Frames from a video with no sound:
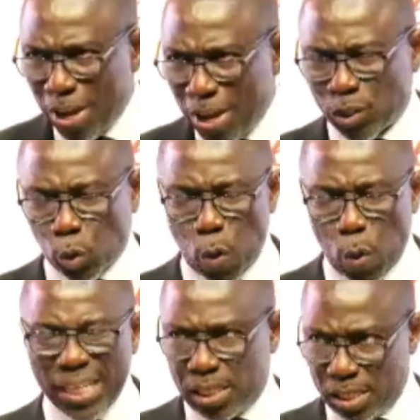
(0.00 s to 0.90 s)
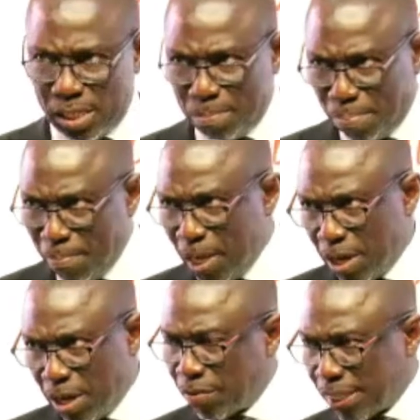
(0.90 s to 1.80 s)
20 million of
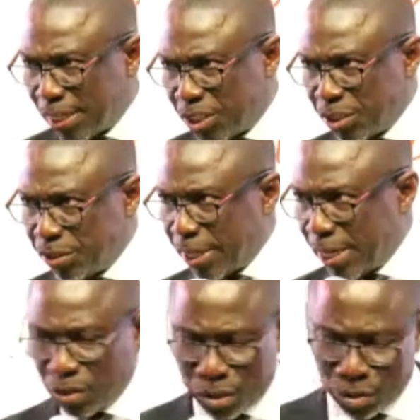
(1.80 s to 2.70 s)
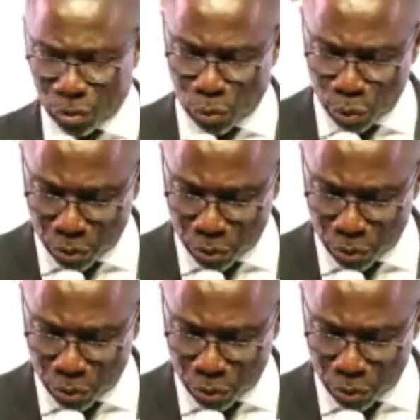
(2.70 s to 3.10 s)
our children are not in school.